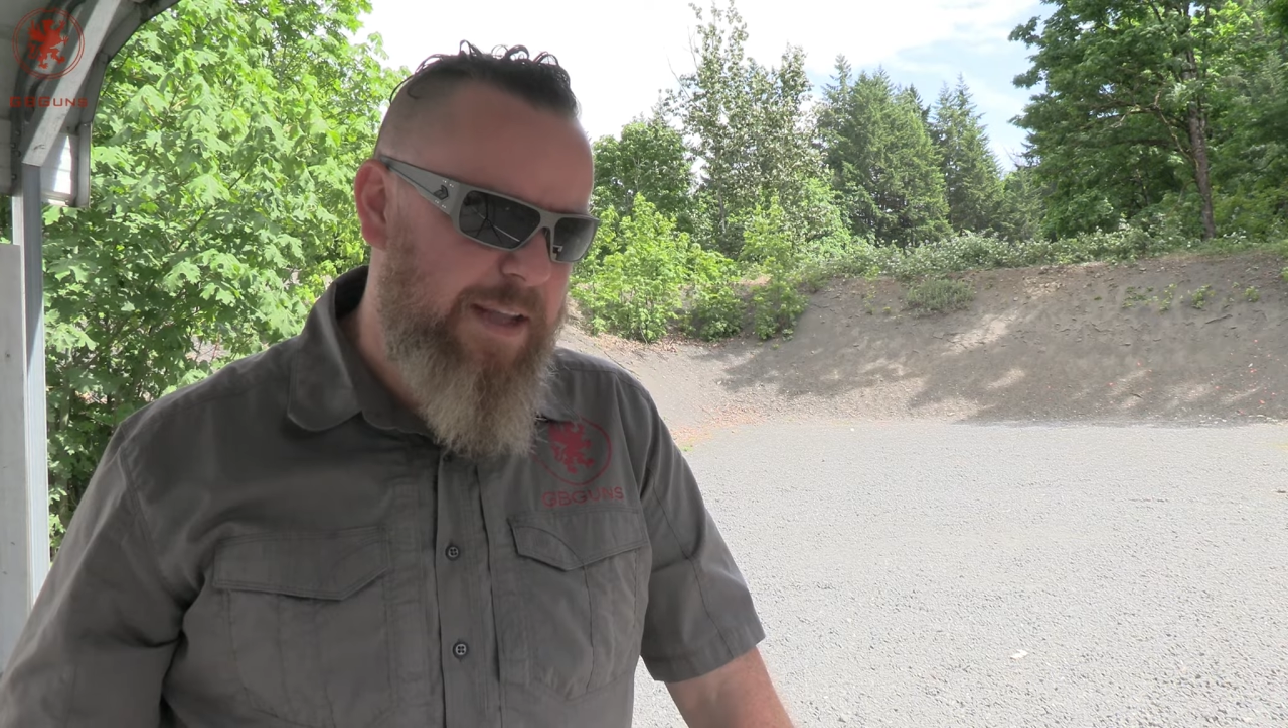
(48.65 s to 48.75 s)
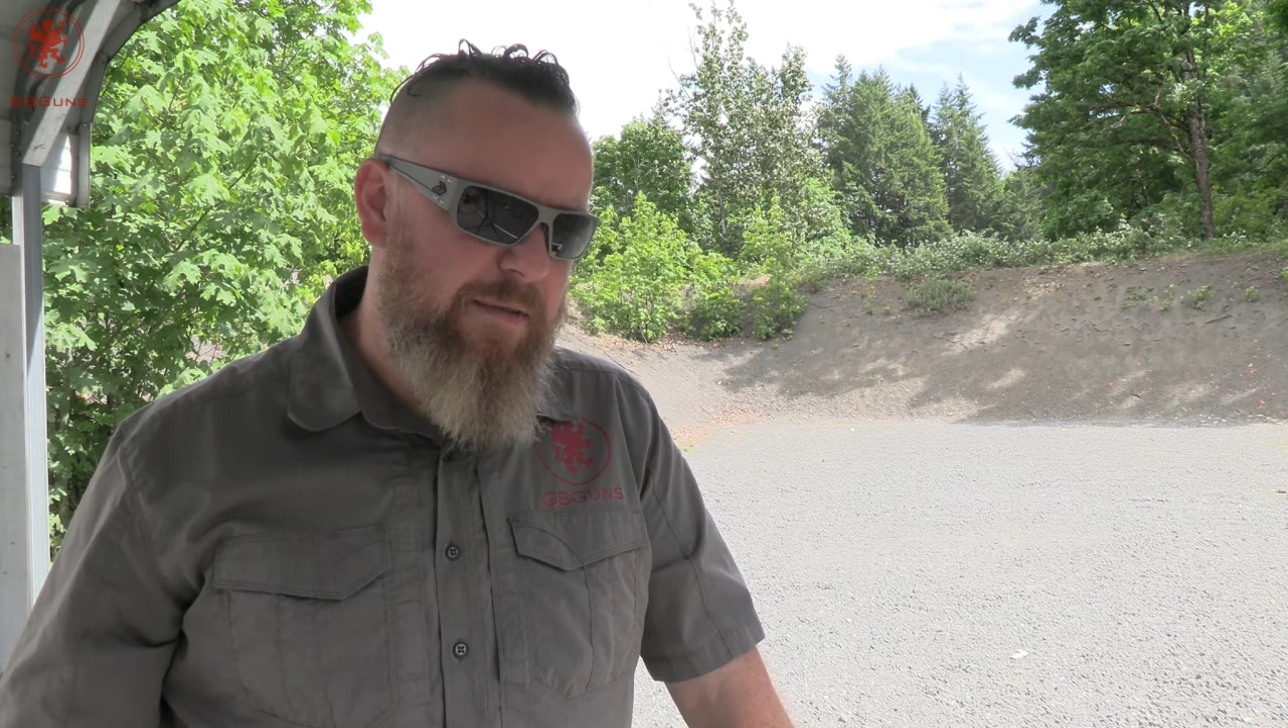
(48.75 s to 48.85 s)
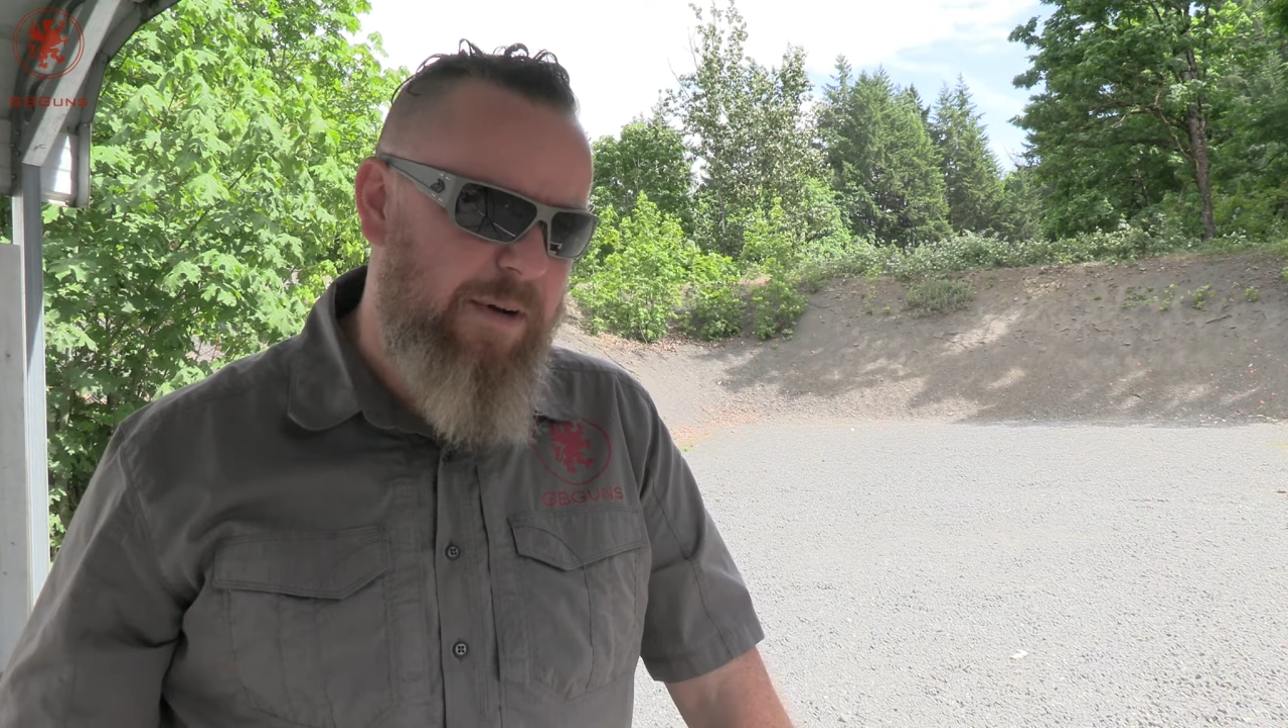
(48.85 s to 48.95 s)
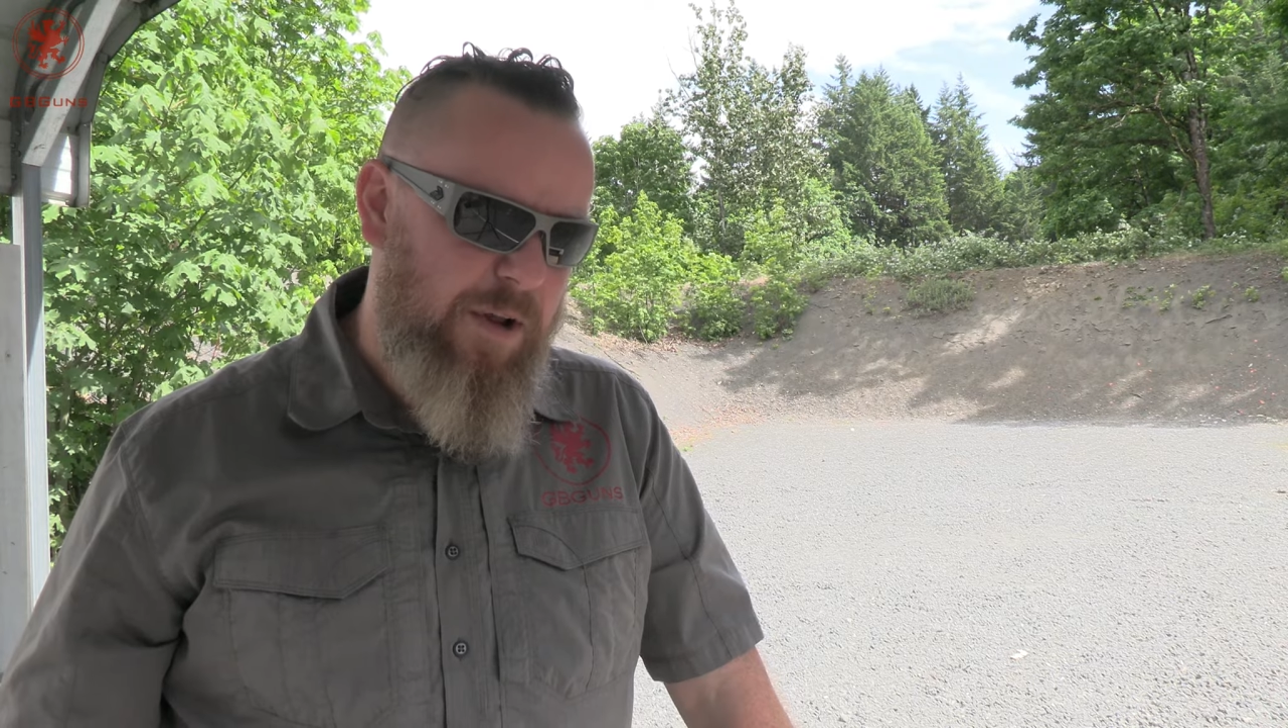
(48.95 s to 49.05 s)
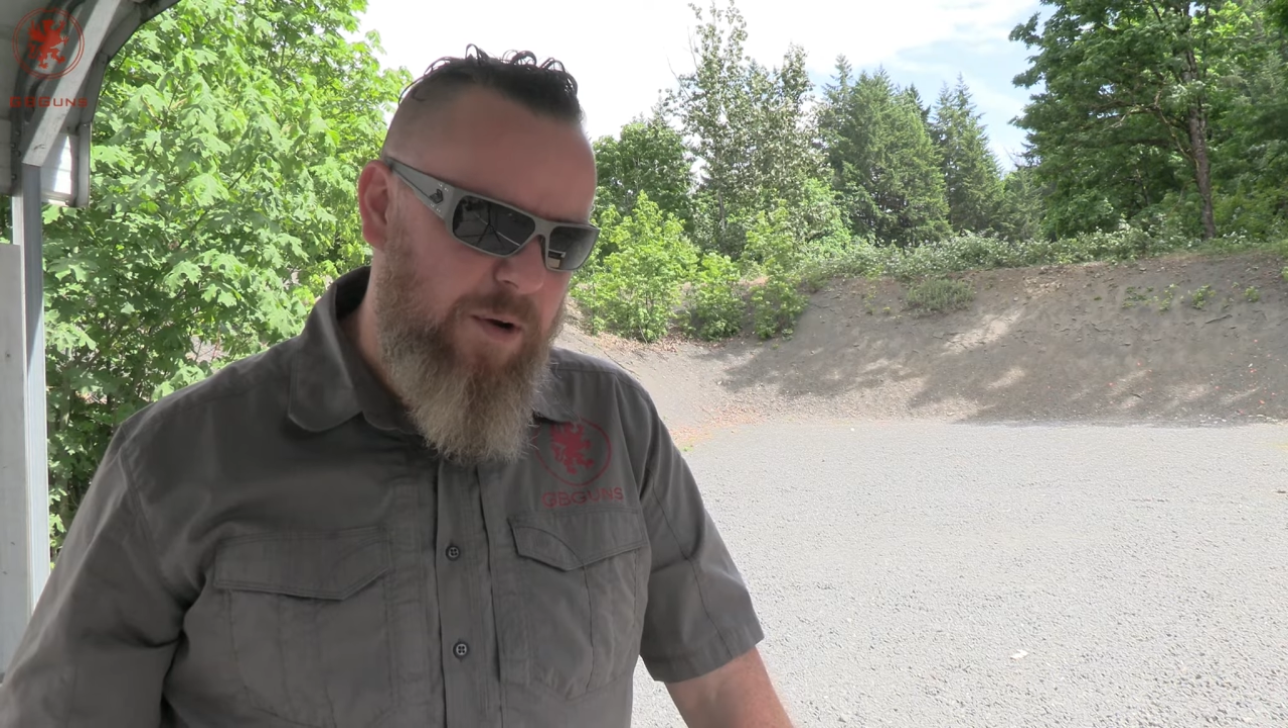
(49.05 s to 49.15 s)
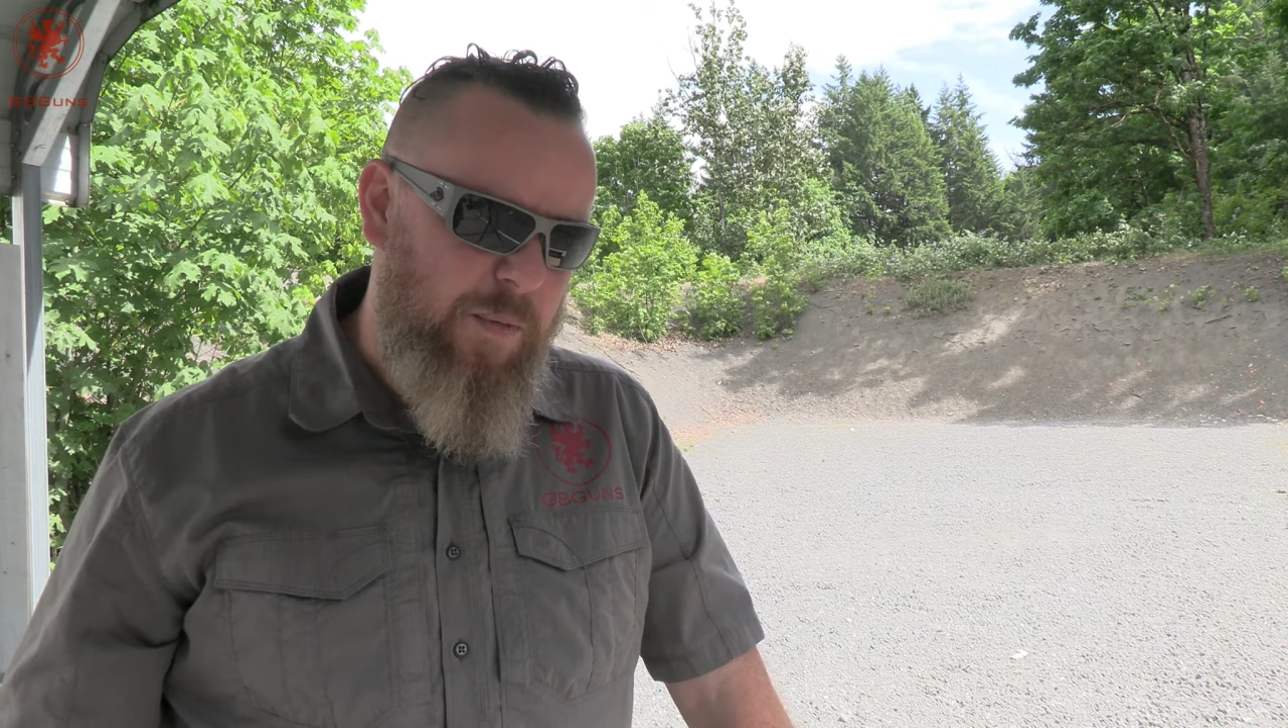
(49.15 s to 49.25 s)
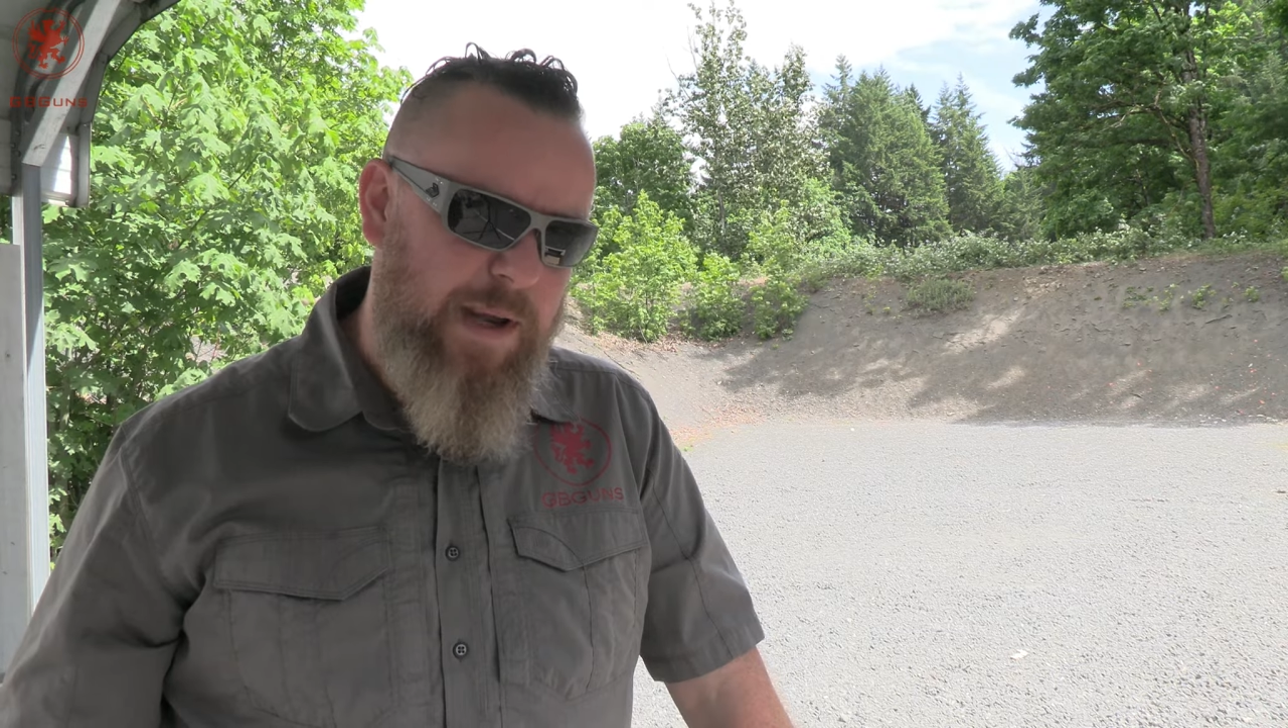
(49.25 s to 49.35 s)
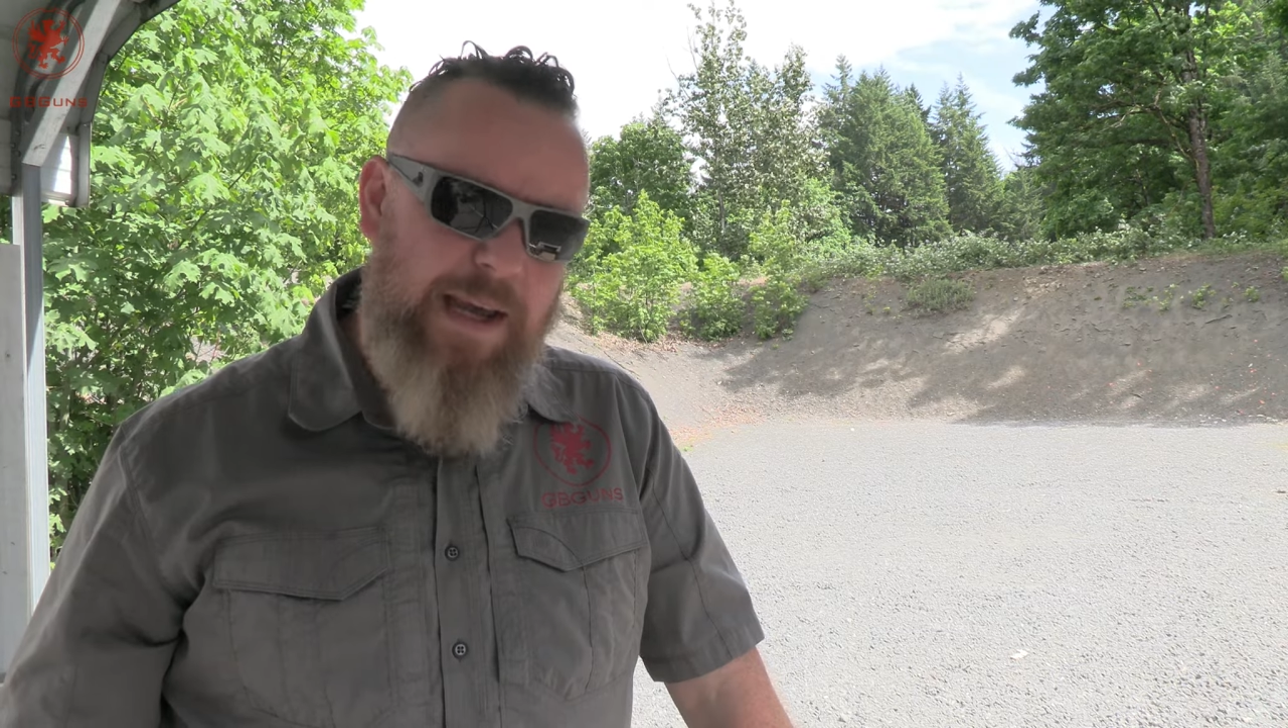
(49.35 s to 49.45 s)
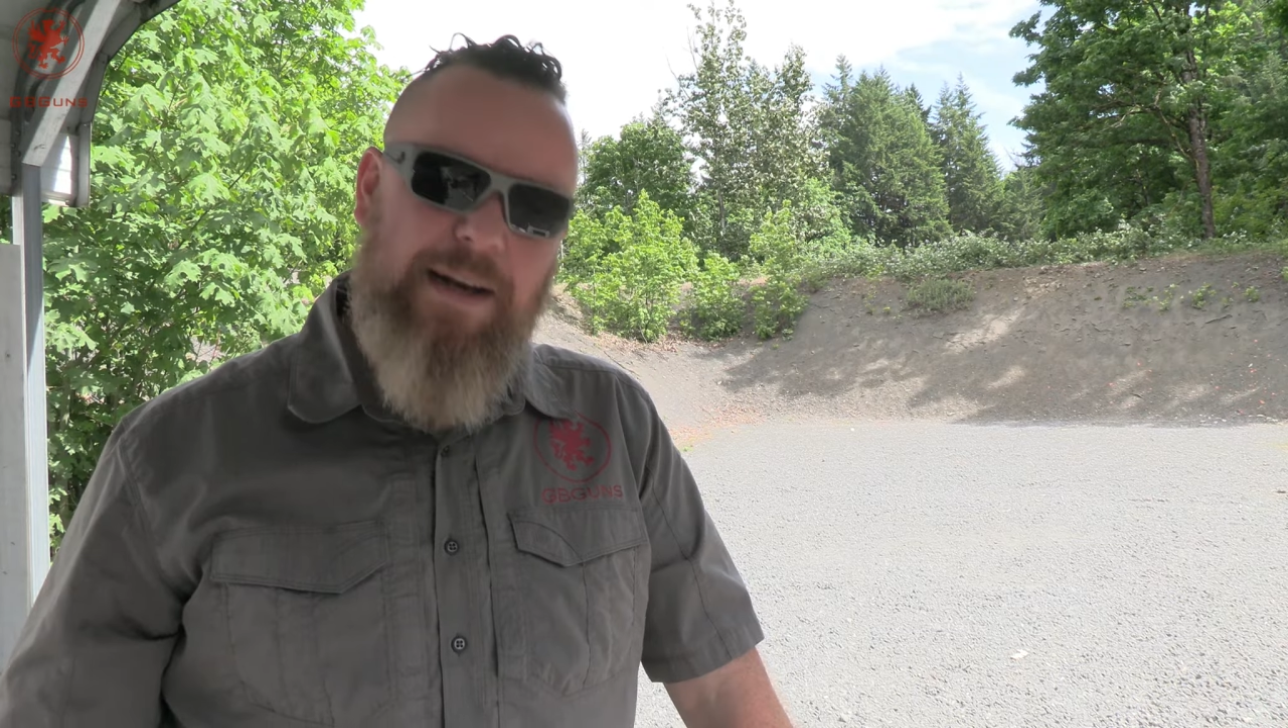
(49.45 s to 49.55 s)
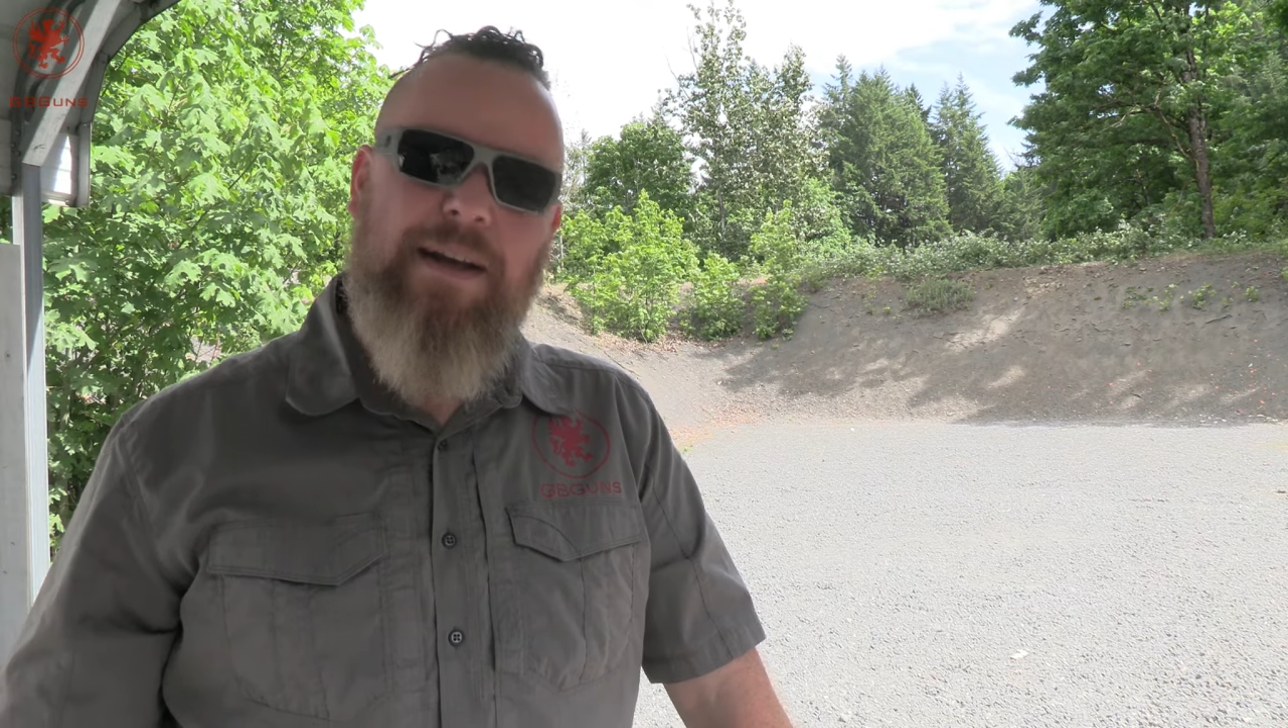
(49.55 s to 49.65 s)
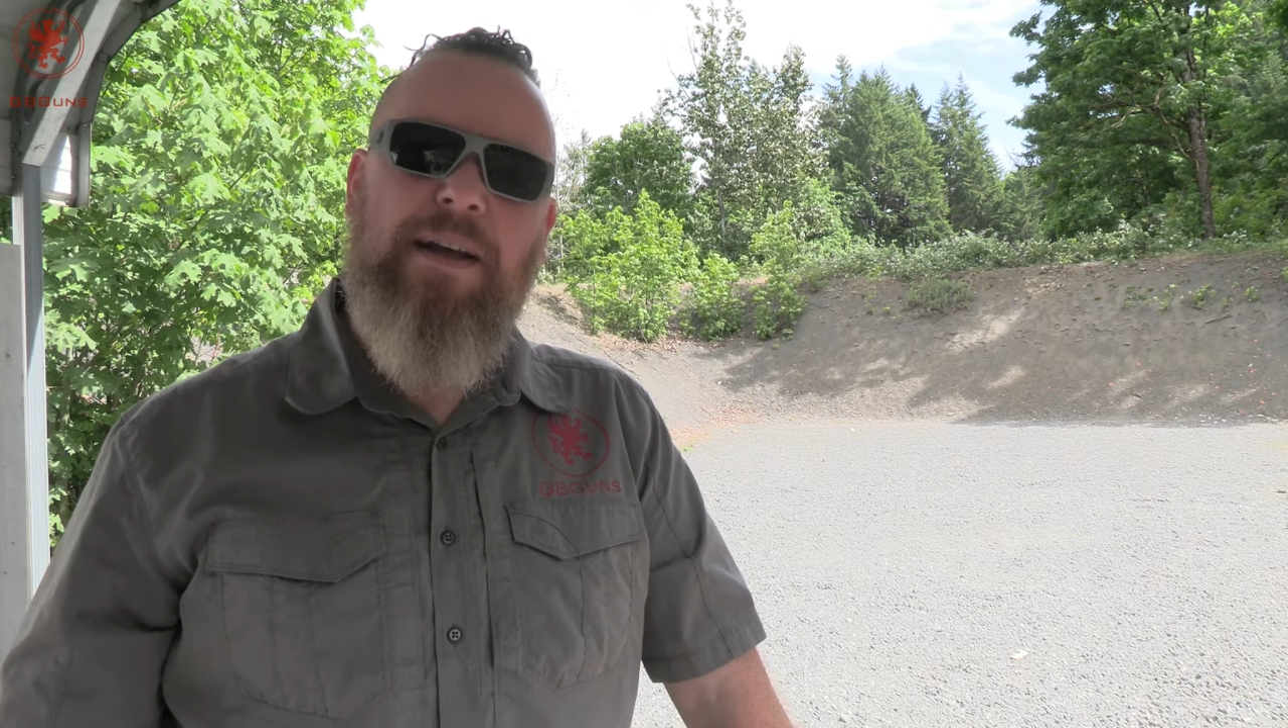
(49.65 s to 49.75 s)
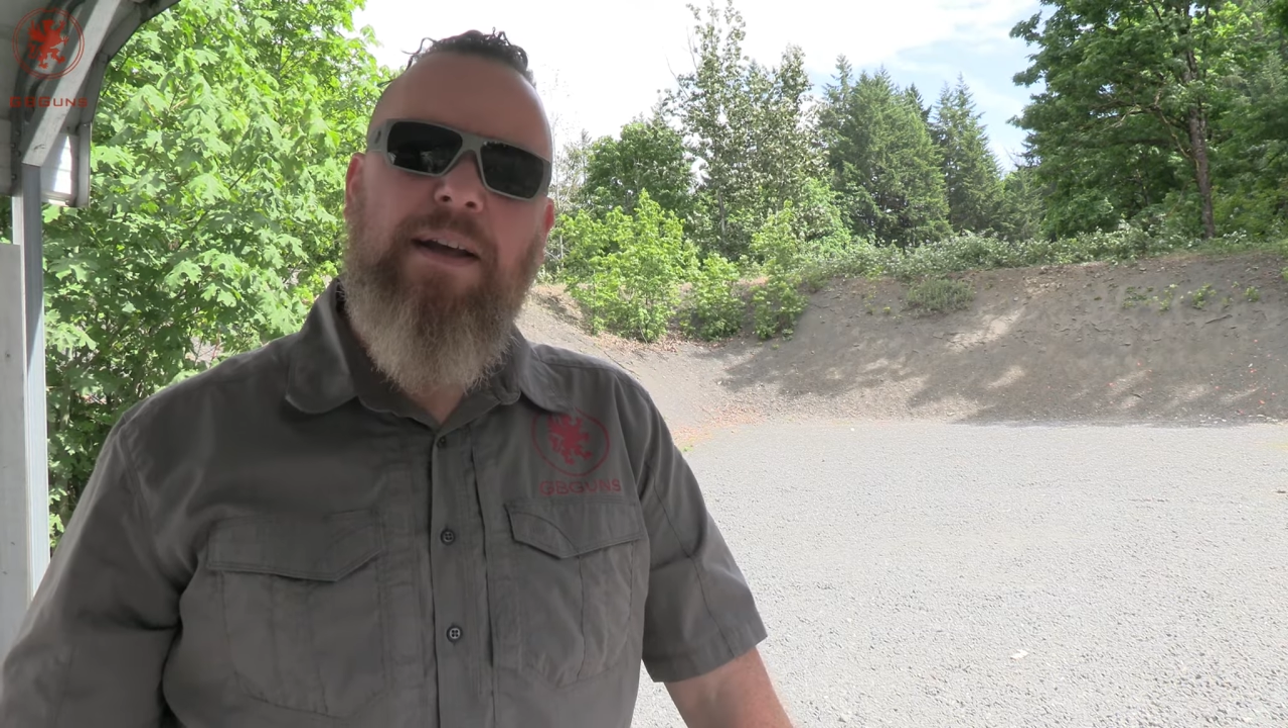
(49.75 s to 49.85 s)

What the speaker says: and the following weekend